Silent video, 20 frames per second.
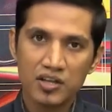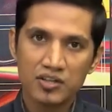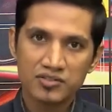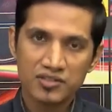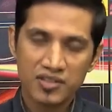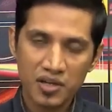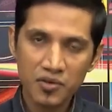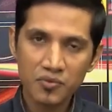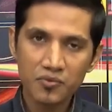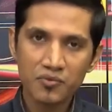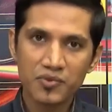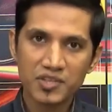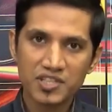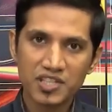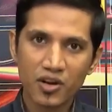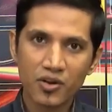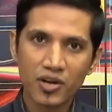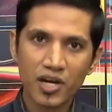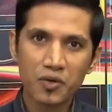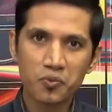So, now we
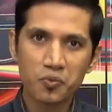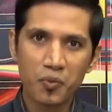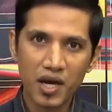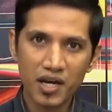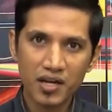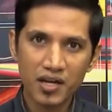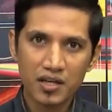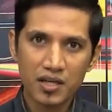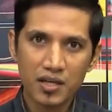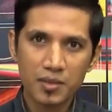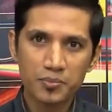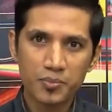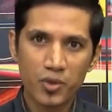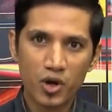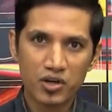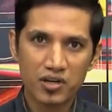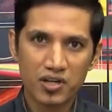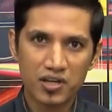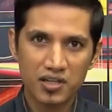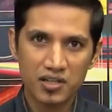shall look at one
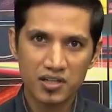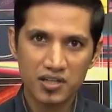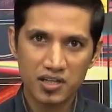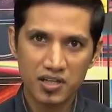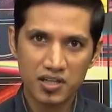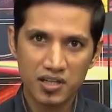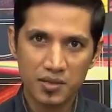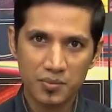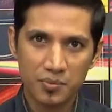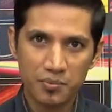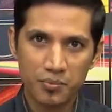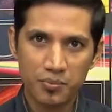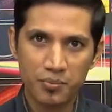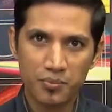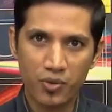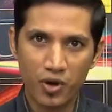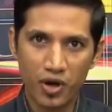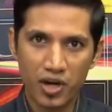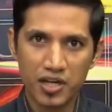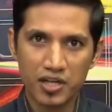important
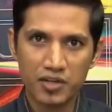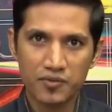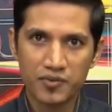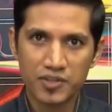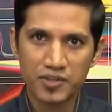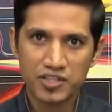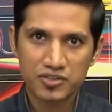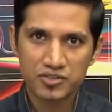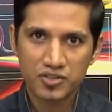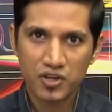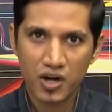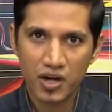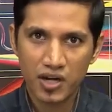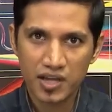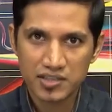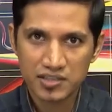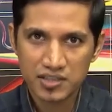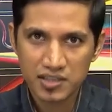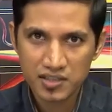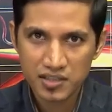point which is called
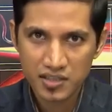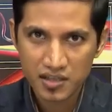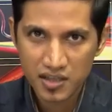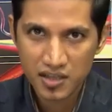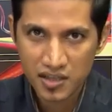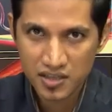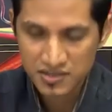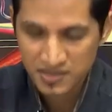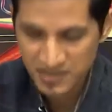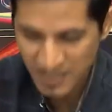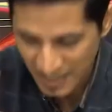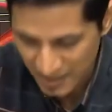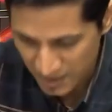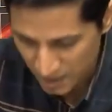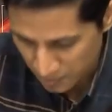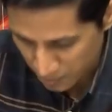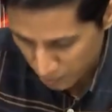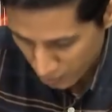as a saddle